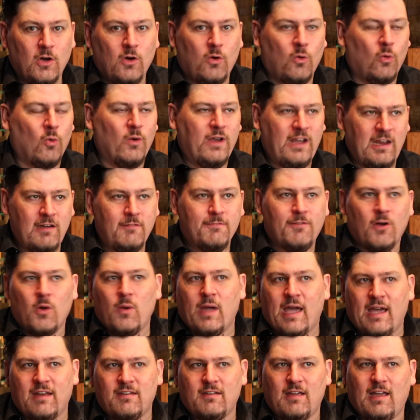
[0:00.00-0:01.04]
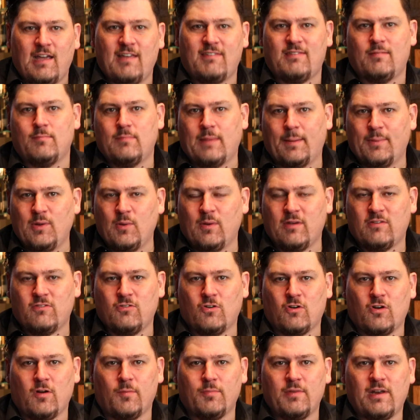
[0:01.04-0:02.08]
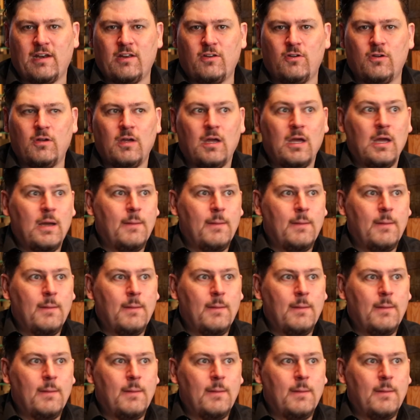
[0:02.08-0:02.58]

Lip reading: or info@smws.com.au.